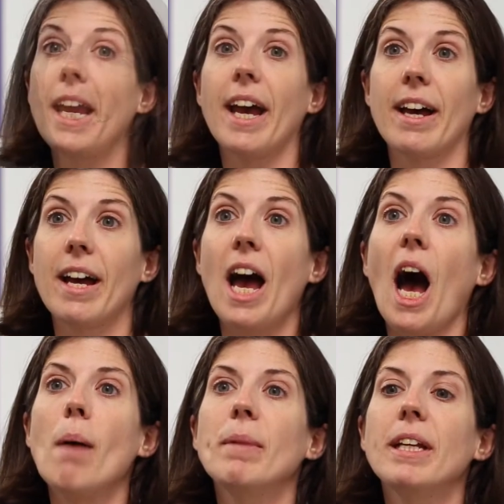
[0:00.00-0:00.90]
Yeah,
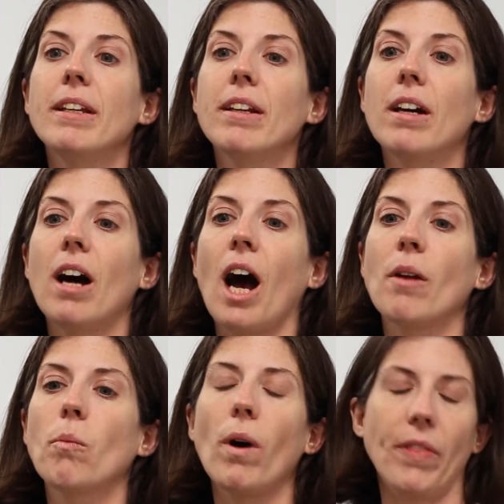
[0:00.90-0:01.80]
I mean,
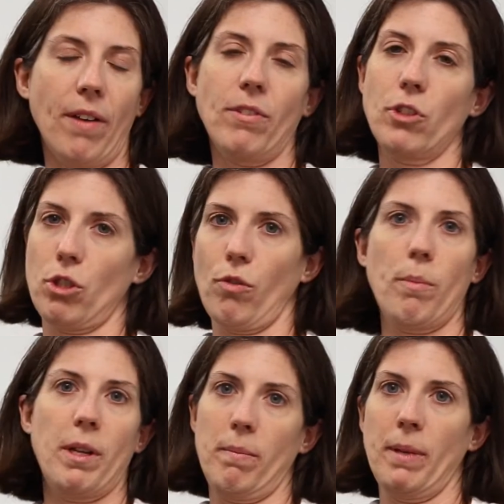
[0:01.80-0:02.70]
on one level, just
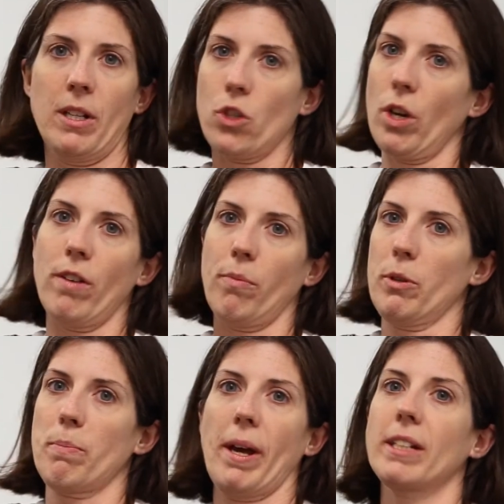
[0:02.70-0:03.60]
from an administrative
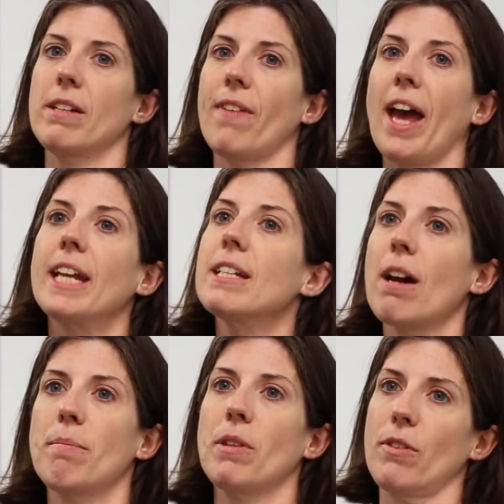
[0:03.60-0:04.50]
perspective,
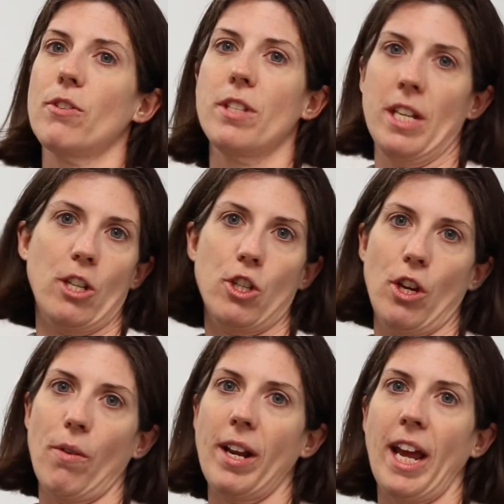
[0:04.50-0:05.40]
anytime that there's an issue
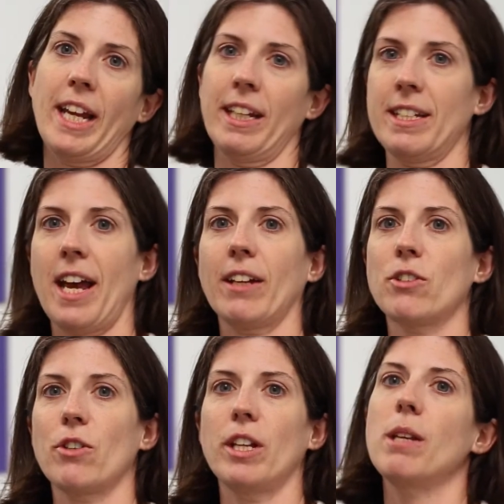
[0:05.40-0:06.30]
and I get a
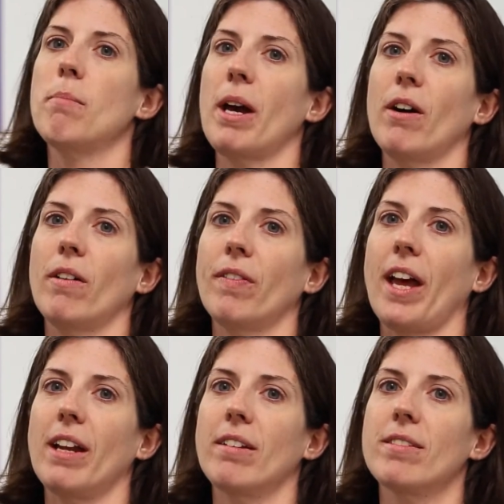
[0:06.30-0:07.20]
text or an email
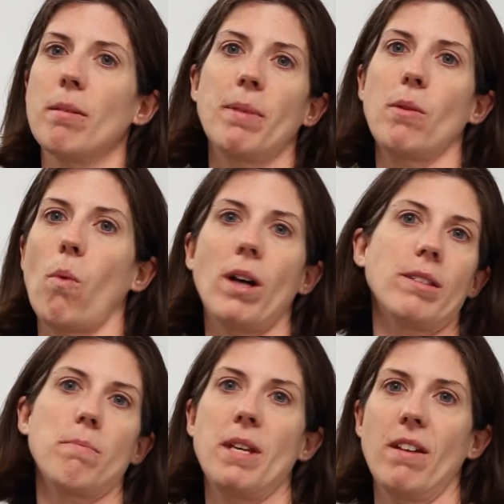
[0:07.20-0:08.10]
that somebody
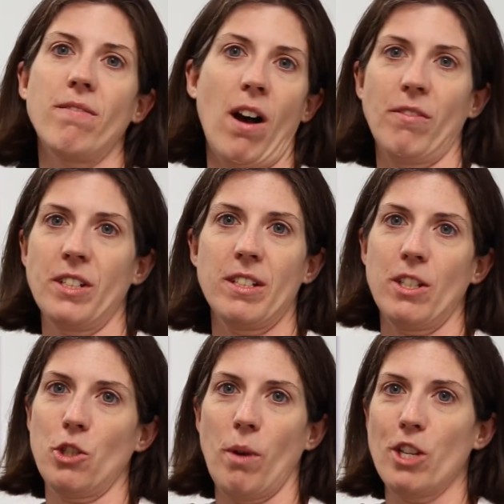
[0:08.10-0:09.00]
wants me involved in a
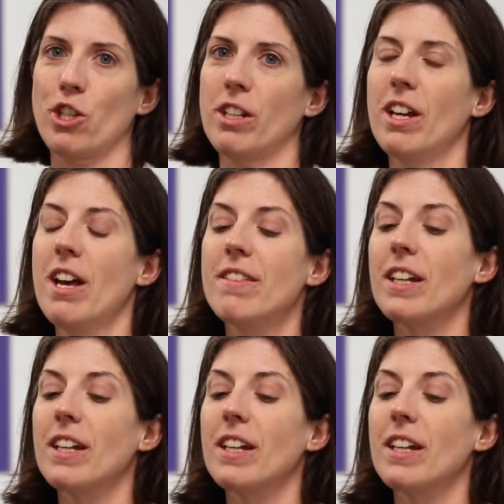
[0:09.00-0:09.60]
situation,